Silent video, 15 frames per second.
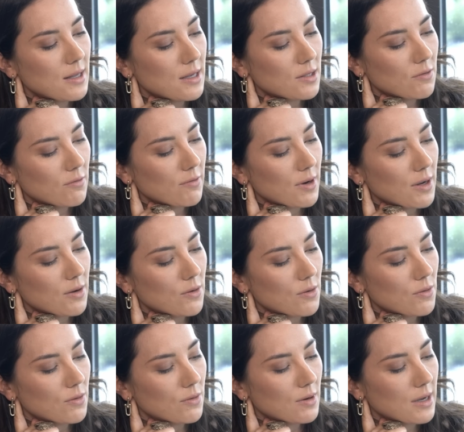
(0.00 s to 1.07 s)
there's a
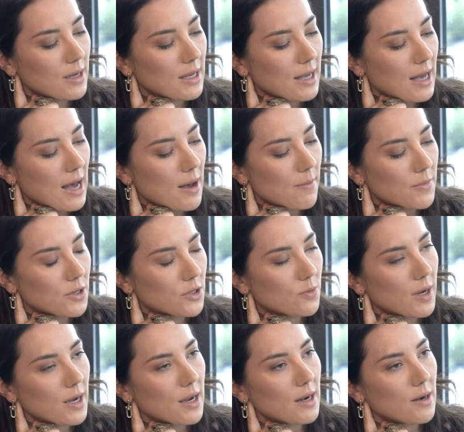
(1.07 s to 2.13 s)
real gap
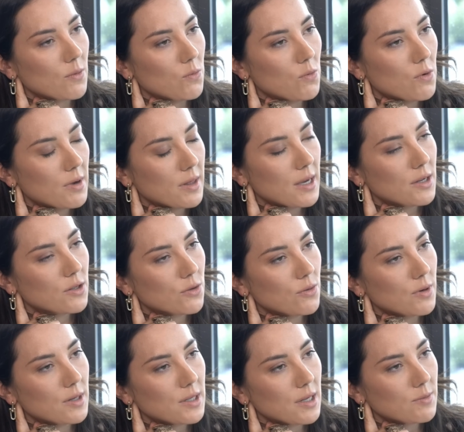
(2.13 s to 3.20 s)
between what they're
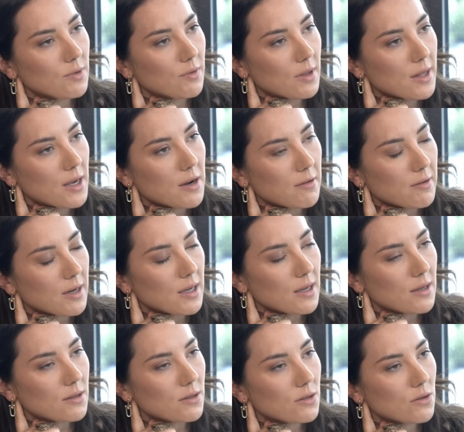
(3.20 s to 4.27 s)
taught in terms of theory
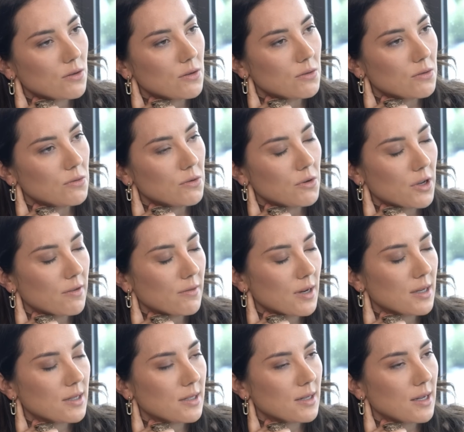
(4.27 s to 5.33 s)
at school or
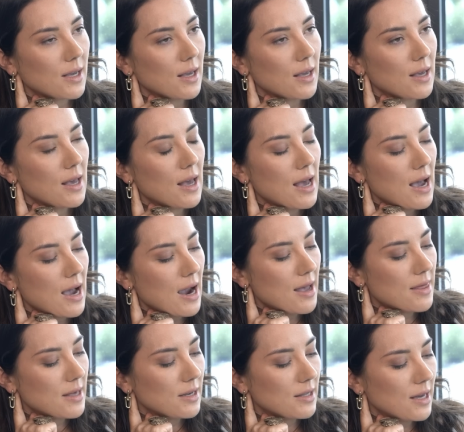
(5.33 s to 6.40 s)
university,
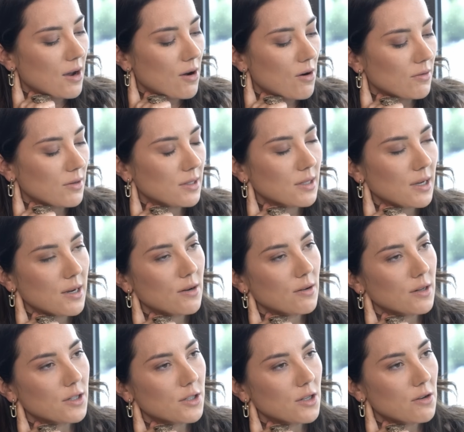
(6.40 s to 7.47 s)
and then that on-site
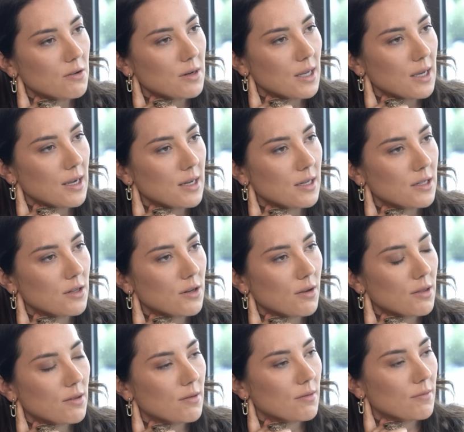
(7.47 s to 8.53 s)
knowledge that you need. You know,
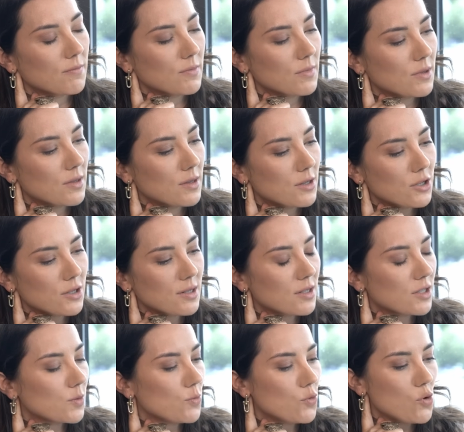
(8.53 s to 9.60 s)
the just
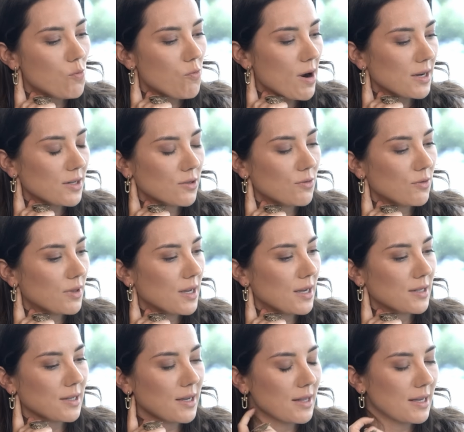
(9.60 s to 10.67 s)
small practical
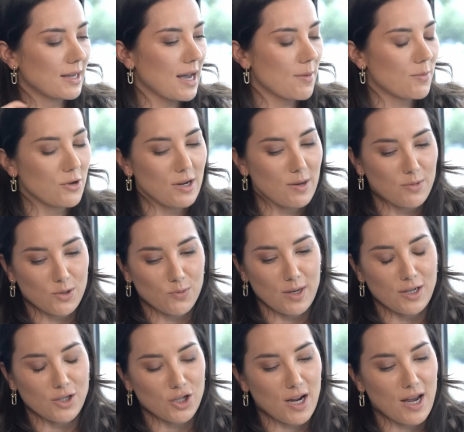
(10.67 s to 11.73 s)
things like the gap you need
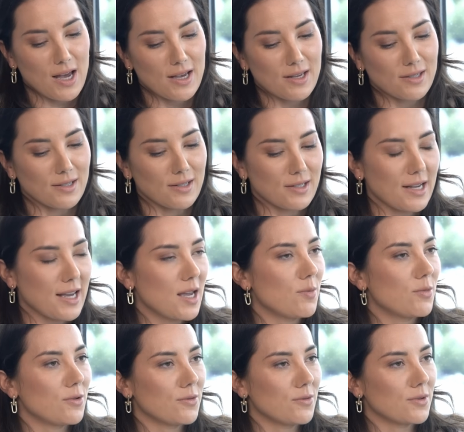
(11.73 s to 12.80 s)
between chairs and
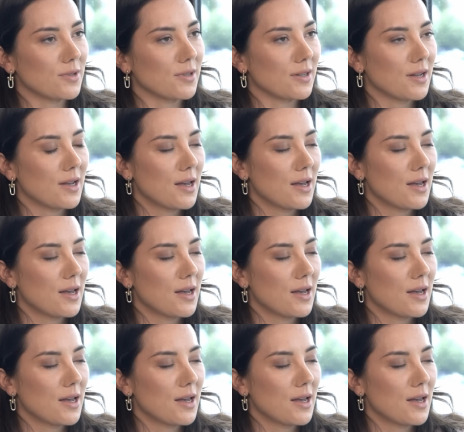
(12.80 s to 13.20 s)
tables, and